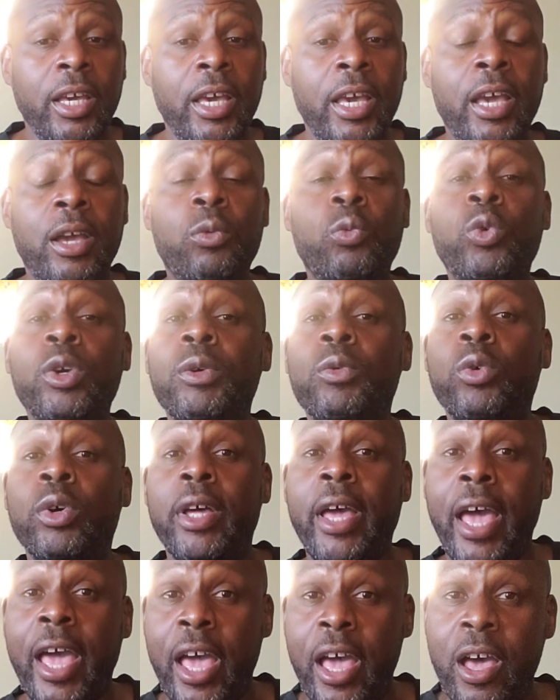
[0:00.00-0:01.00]
and we would
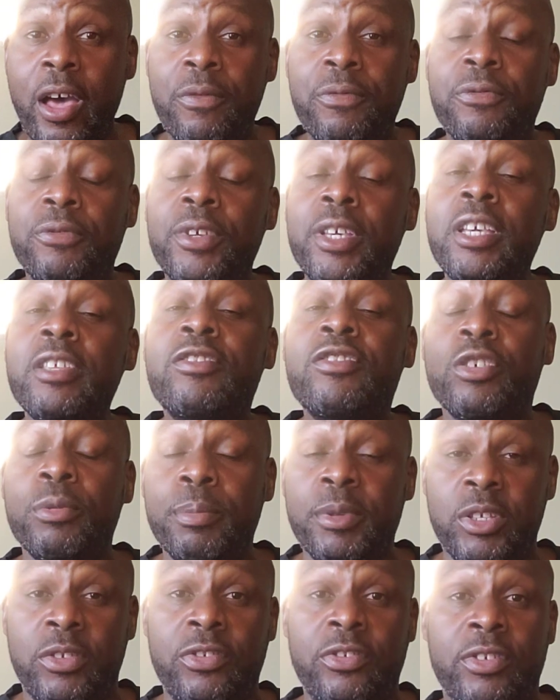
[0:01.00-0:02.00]
have
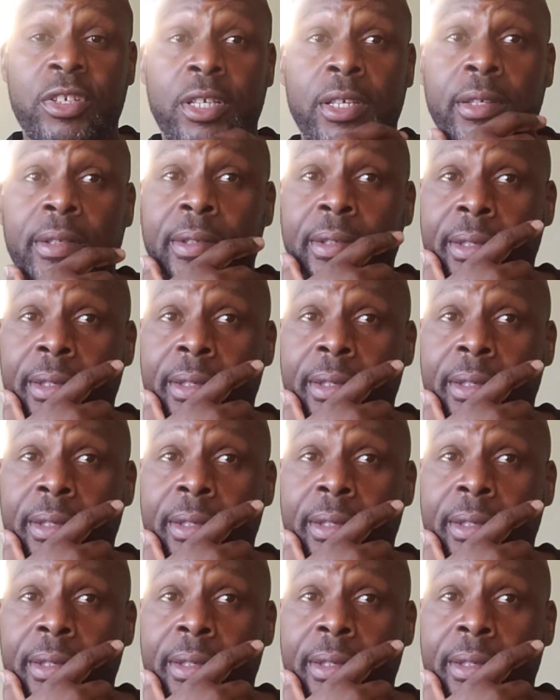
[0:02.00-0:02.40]
intimacy.